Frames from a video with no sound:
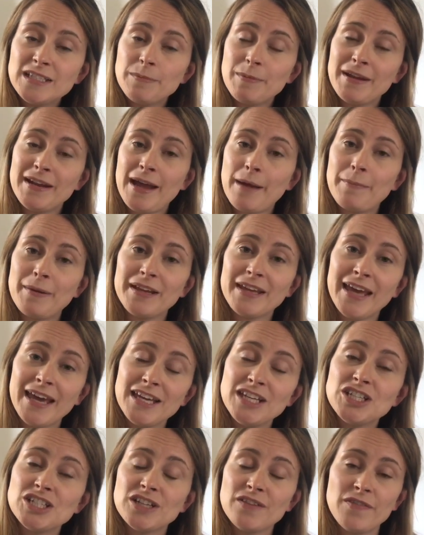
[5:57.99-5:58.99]
to be an
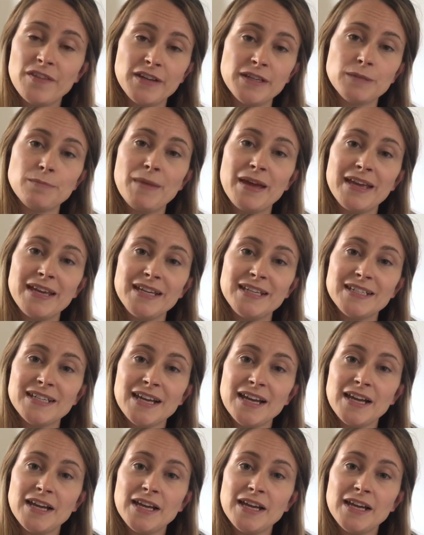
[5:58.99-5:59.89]
application that is made